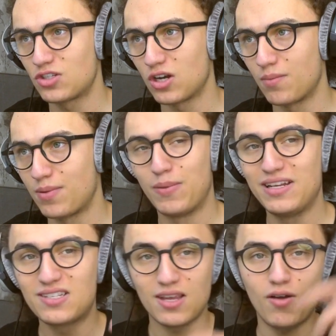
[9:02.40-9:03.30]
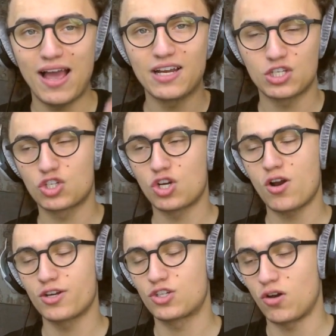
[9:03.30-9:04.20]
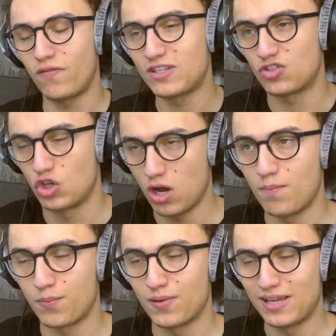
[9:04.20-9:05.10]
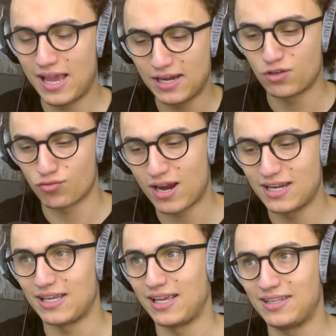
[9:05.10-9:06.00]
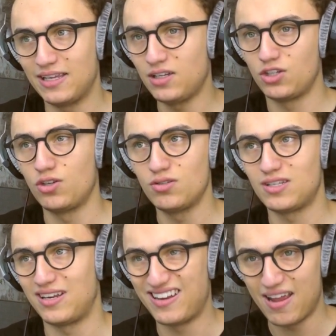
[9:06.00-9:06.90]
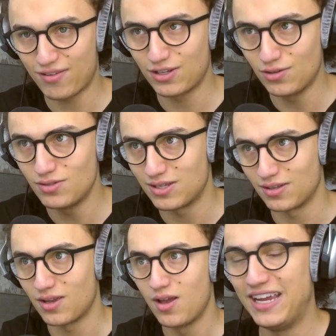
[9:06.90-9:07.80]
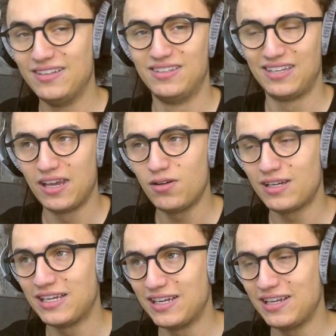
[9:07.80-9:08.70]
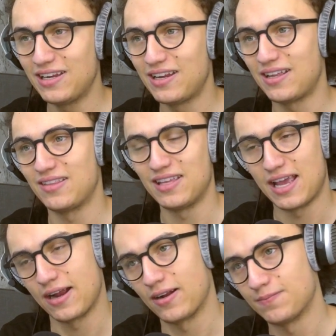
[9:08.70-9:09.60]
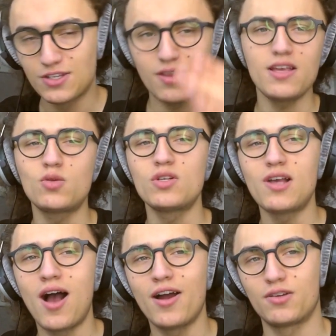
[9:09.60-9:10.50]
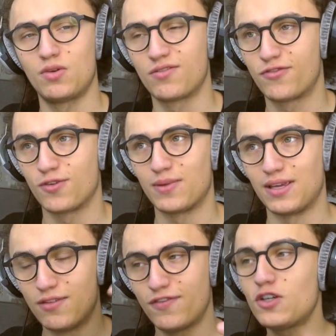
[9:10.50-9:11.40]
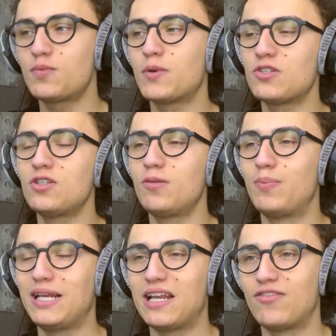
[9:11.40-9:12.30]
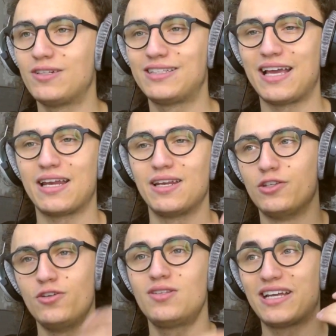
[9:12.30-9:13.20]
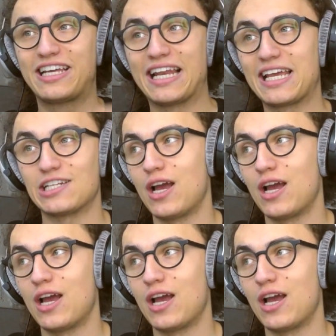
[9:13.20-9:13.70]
jump, but he still had his charge of his jump. He had it ready. He didn't use it. He never used it until he needed it in the air. So this was a hard one for me. The first person to beat level 10 used a glitch,